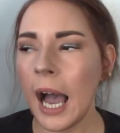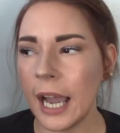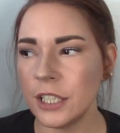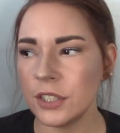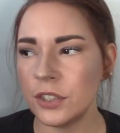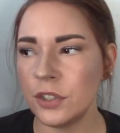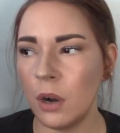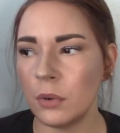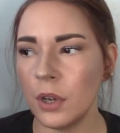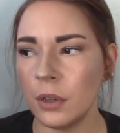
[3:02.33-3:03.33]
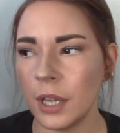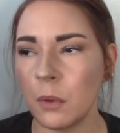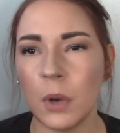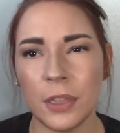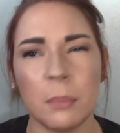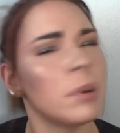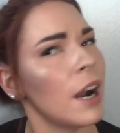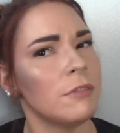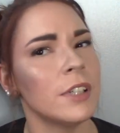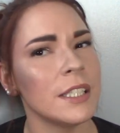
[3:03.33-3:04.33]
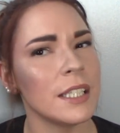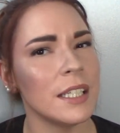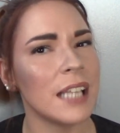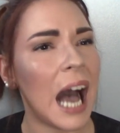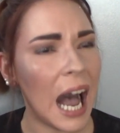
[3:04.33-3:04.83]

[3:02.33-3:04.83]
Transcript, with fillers: I just don't know like what the preference is.